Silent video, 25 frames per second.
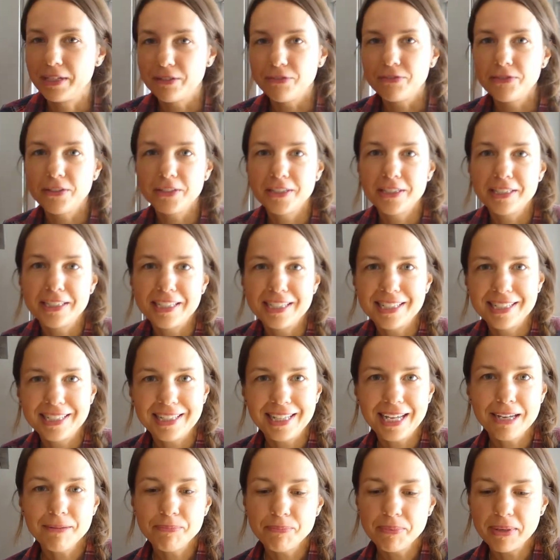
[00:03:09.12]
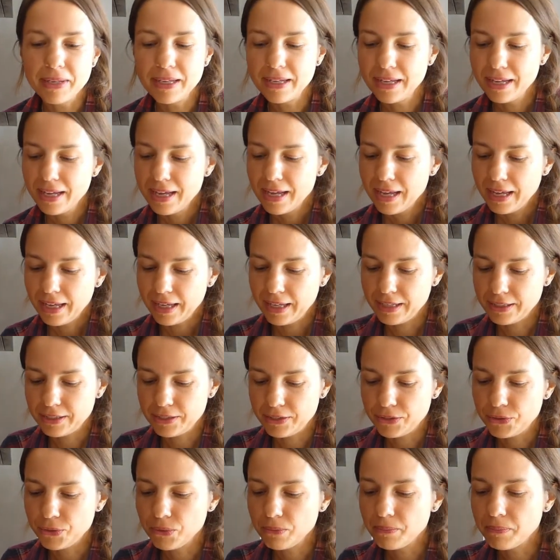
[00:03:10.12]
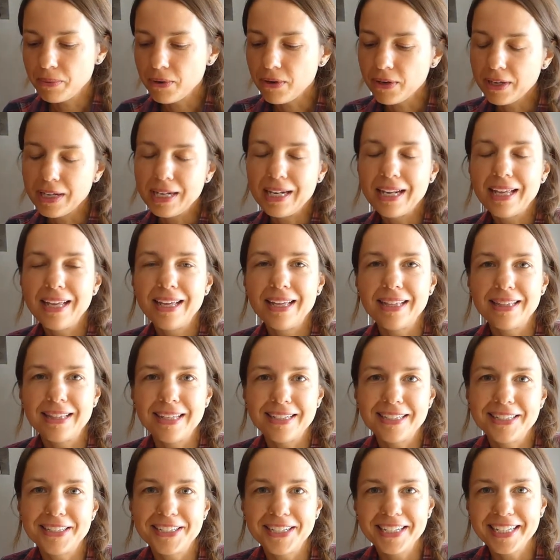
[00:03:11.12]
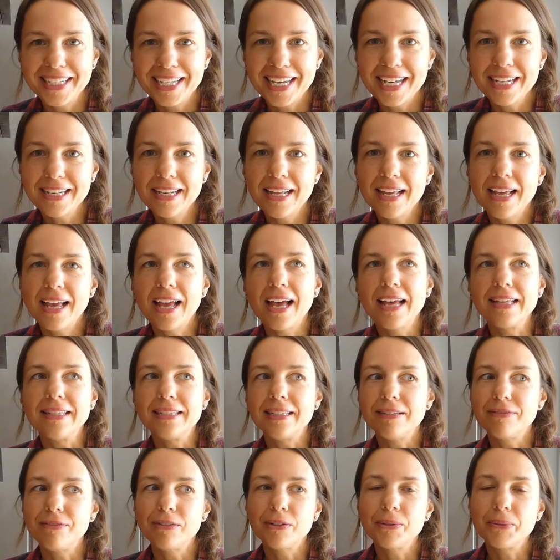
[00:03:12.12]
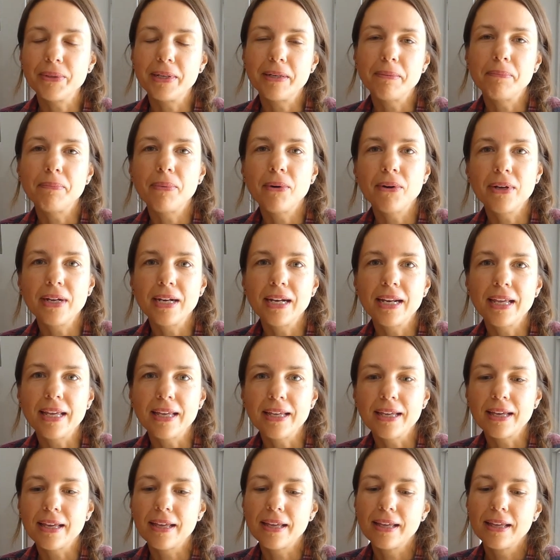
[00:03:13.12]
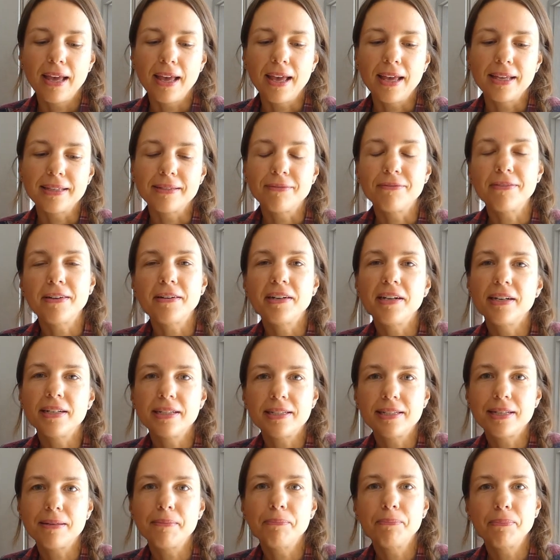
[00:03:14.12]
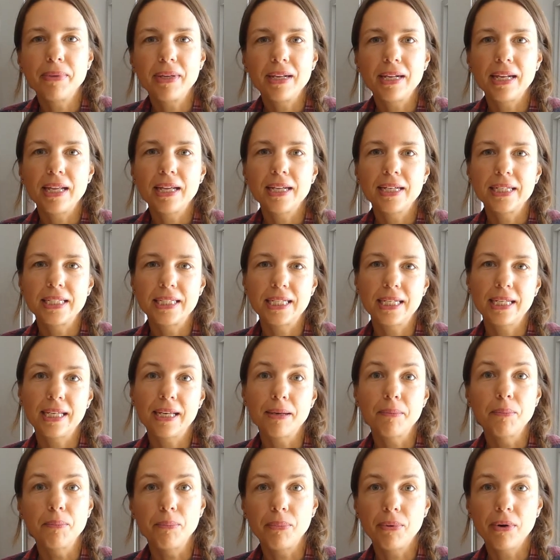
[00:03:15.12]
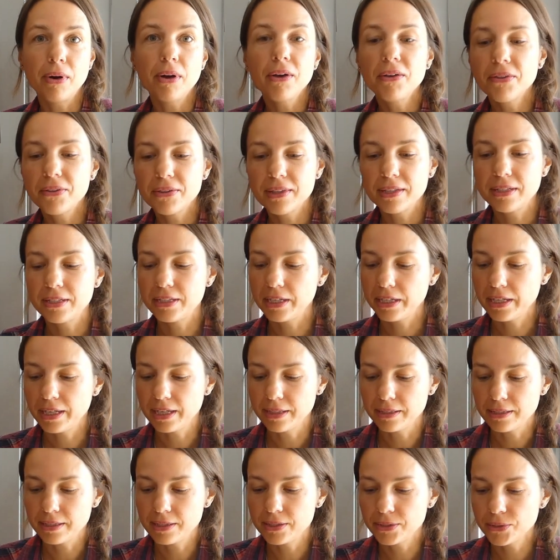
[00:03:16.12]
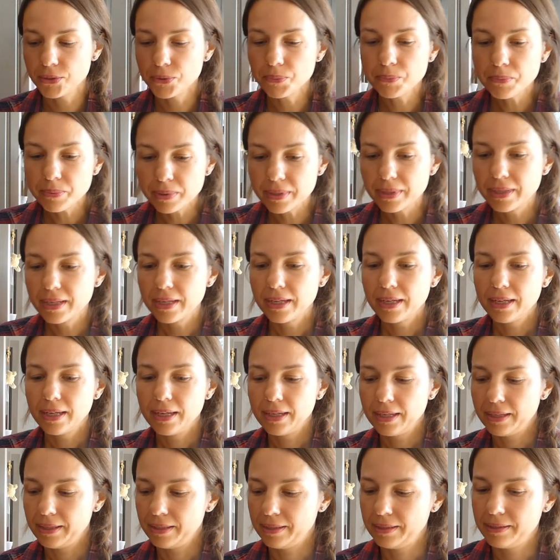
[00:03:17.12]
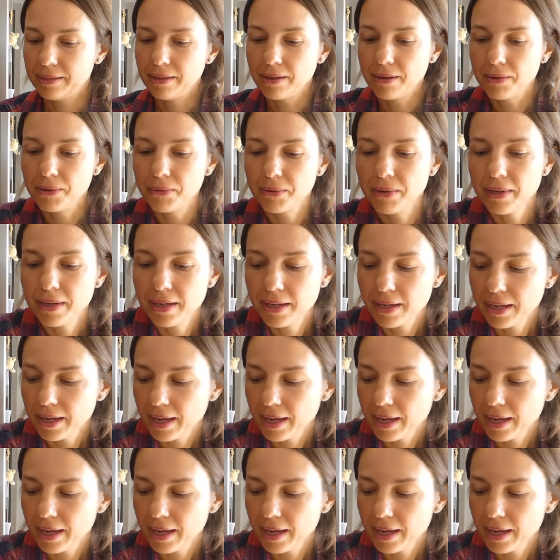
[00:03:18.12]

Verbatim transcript: the first step is to boil the chicken as if you were boiling a very simple chicken broth, chicken soup. So